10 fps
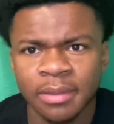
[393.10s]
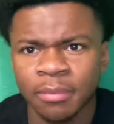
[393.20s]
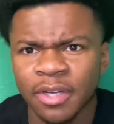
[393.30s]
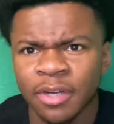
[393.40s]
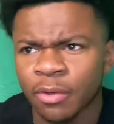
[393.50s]

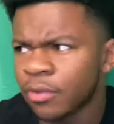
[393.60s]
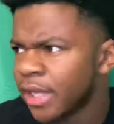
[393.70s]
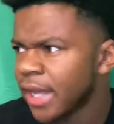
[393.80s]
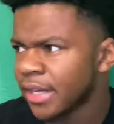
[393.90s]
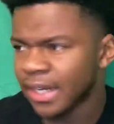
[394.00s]
Bro,
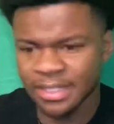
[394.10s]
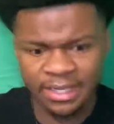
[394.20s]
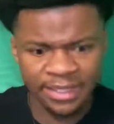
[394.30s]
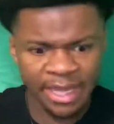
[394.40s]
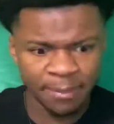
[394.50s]
they that's
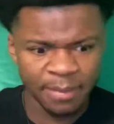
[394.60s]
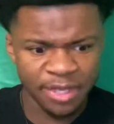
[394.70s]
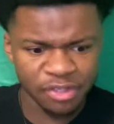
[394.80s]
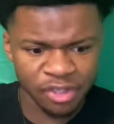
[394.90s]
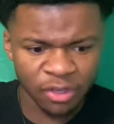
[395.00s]
like their
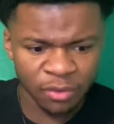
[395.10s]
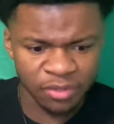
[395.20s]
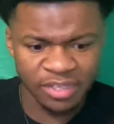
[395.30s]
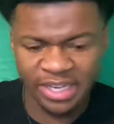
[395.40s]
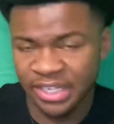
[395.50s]
best songs
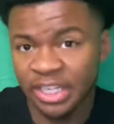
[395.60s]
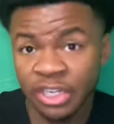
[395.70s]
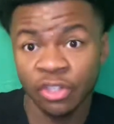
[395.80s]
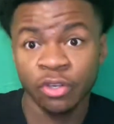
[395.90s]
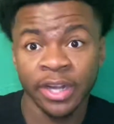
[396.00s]
and they diss
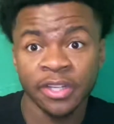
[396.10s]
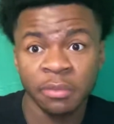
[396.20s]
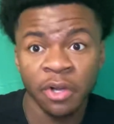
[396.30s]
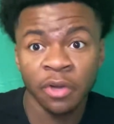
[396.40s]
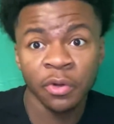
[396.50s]
tracks,
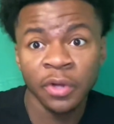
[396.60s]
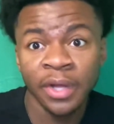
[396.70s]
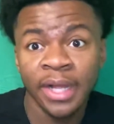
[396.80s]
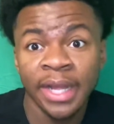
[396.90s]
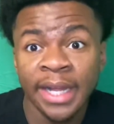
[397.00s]
bro.
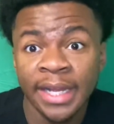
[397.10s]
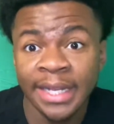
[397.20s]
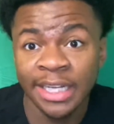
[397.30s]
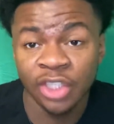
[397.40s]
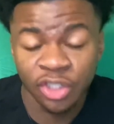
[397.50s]

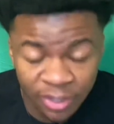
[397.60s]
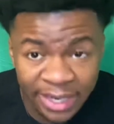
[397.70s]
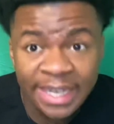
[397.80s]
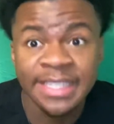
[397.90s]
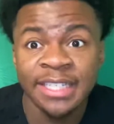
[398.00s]
That's
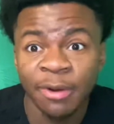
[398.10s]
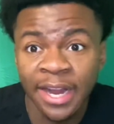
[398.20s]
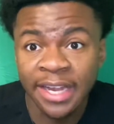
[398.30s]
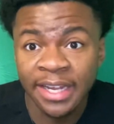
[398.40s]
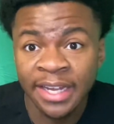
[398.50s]
crazy,
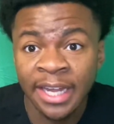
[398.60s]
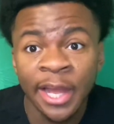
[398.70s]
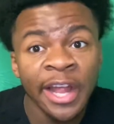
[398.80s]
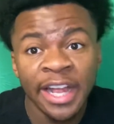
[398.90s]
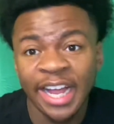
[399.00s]
right?
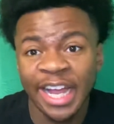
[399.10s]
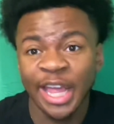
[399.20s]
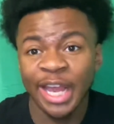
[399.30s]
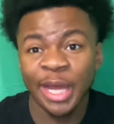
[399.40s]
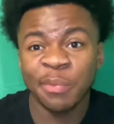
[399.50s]

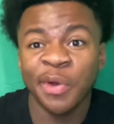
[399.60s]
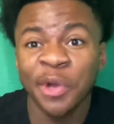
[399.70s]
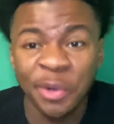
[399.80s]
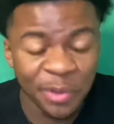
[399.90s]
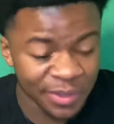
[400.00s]
Hey
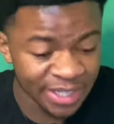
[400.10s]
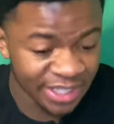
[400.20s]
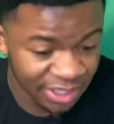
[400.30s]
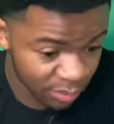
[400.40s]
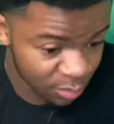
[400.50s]
bro,
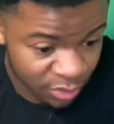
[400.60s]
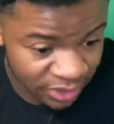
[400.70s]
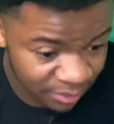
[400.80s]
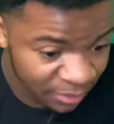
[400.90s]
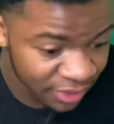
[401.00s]

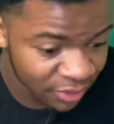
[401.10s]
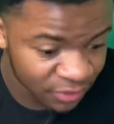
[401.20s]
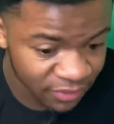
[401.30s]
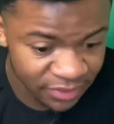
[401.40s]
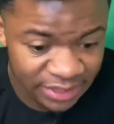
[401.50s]
YoungBoy, bro,
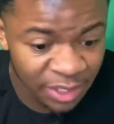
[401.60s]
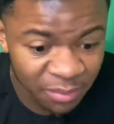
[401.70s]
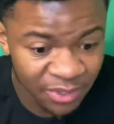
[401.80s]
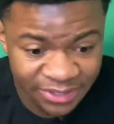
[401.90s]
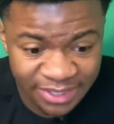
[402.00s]

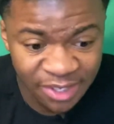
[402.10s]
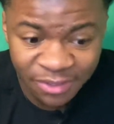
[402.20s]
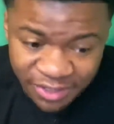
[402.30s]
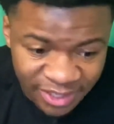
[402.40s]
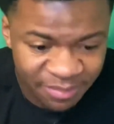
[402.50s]
YoungBoy sound
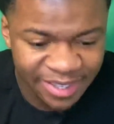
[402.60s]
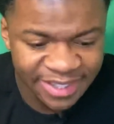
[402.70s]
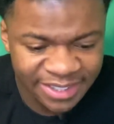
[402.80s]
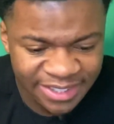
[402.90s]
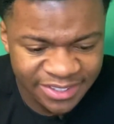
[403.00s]
good making
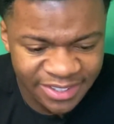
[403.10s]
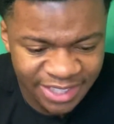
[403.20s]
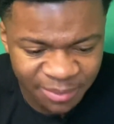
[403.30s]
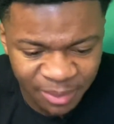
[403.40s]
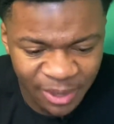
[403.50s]
diss tracks,
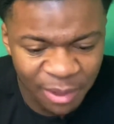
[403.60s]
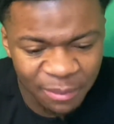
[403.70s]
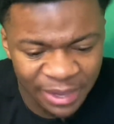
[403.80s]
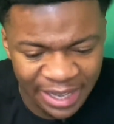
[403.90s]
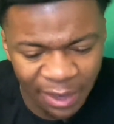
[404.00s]
bro.
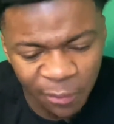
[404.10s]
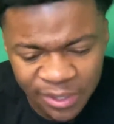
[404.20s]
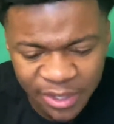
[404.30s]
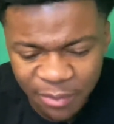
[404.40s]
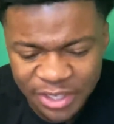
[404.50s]
I I
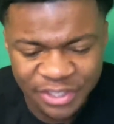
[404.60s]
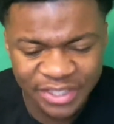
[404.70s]
really wish